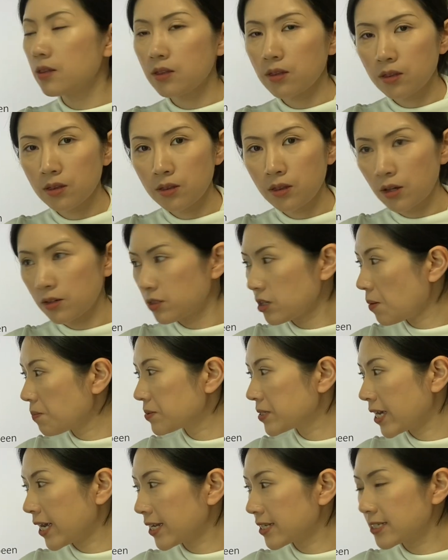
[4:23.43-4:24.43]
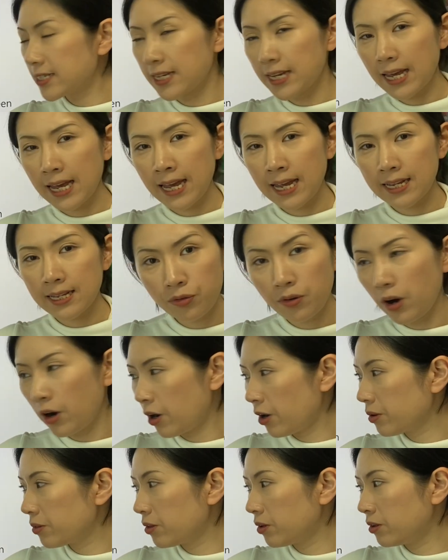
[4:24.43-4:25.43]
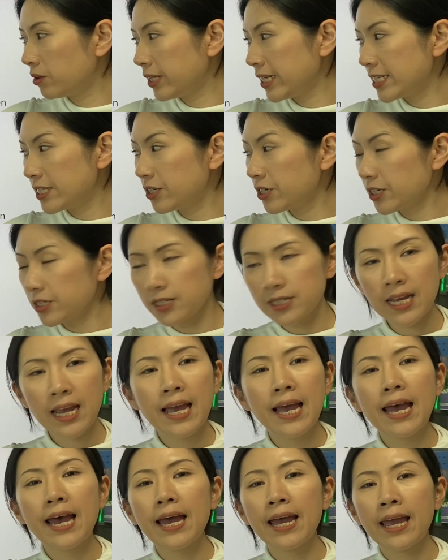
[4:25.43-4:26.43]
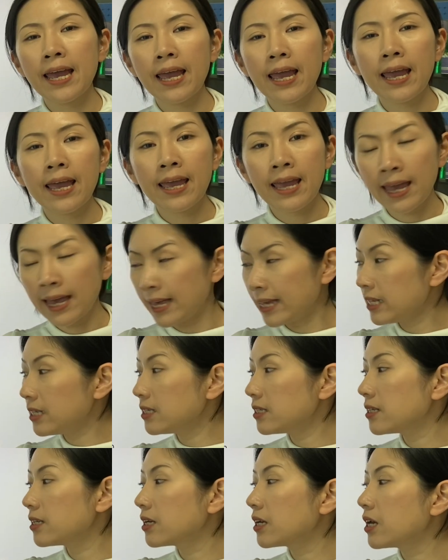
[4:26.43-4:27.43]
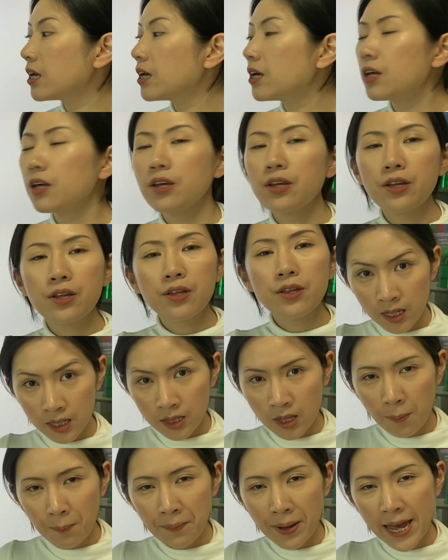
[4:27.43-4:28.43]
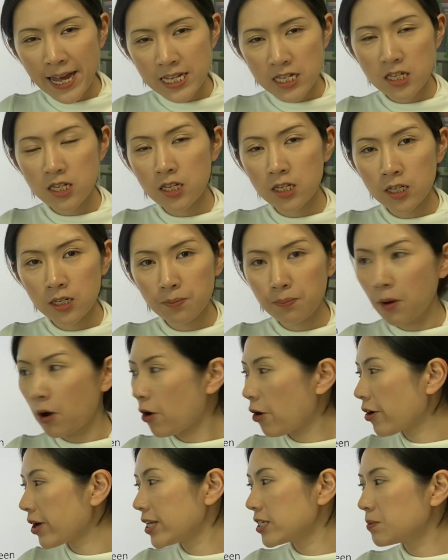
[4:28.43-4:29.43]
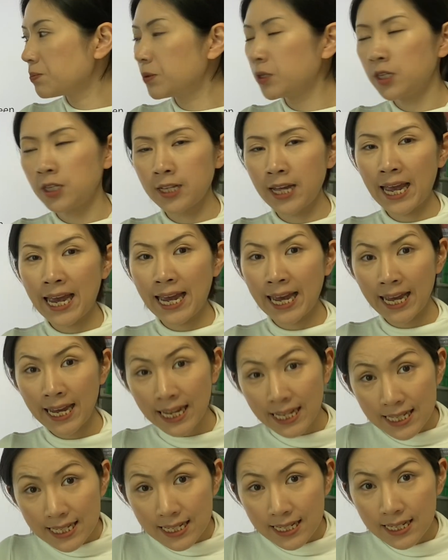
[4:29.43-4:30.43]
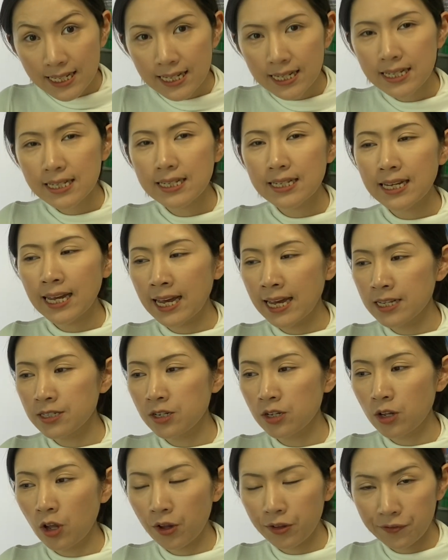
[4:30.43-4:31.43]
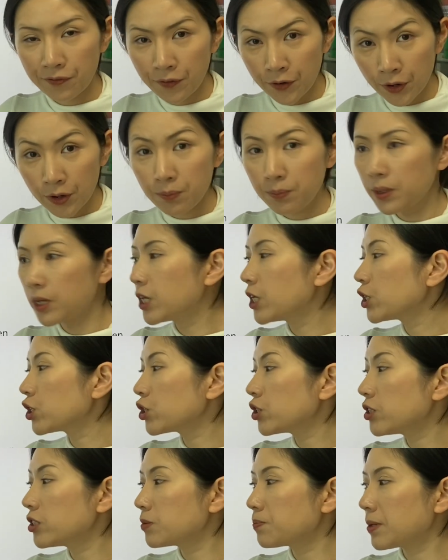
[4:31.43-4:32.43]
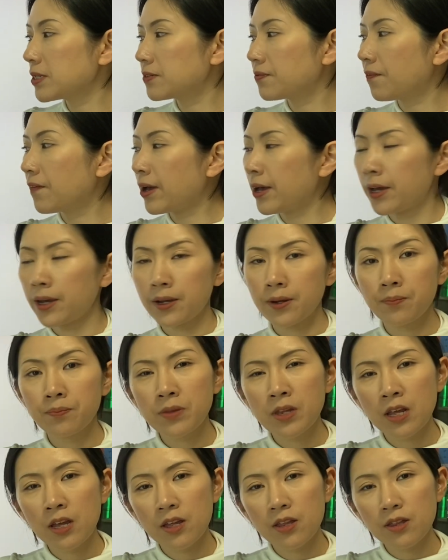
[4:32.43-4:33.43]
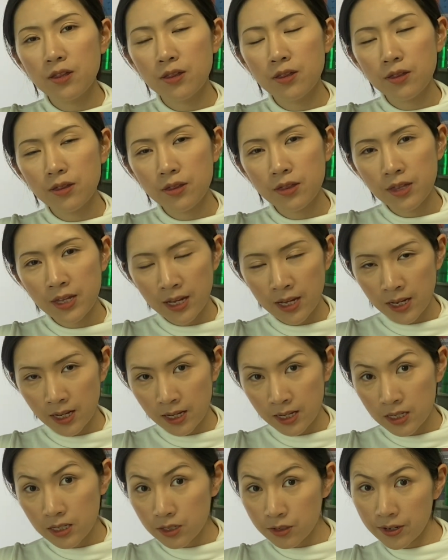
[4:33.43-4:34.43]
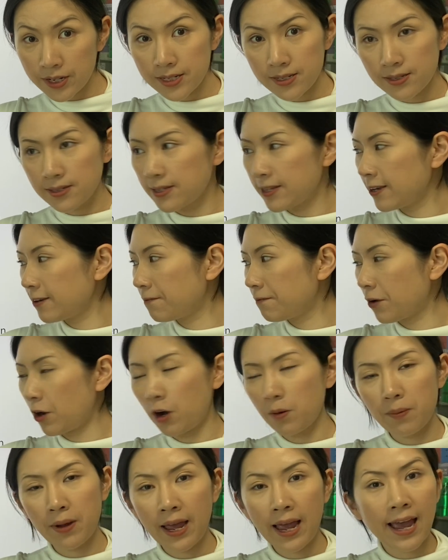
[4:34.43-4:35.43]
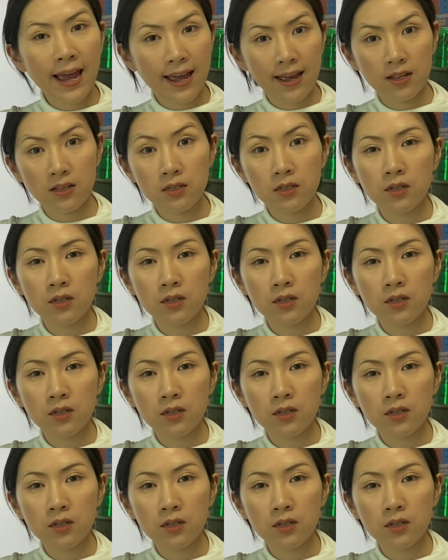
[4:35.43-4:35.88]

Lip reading: the subject who are the listeners, and the past participle had as an adverb to specify the intransitive verb had.